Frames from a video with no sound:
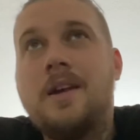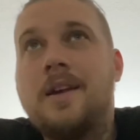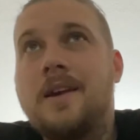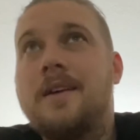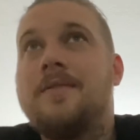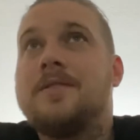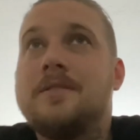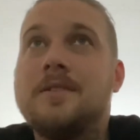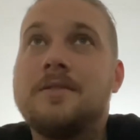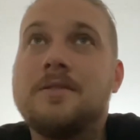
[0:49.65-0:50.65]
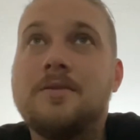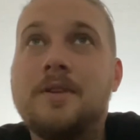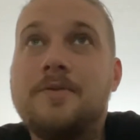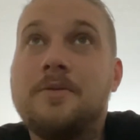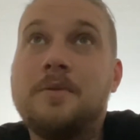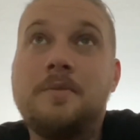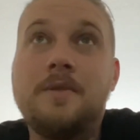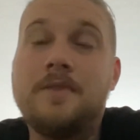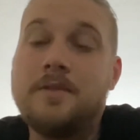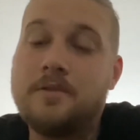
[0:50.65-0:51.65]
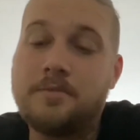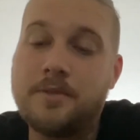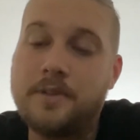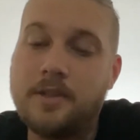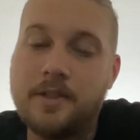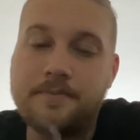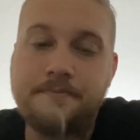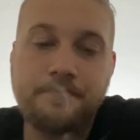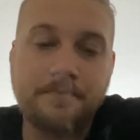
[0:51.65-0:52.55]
I haven't seen nothing great from him even in the spring game.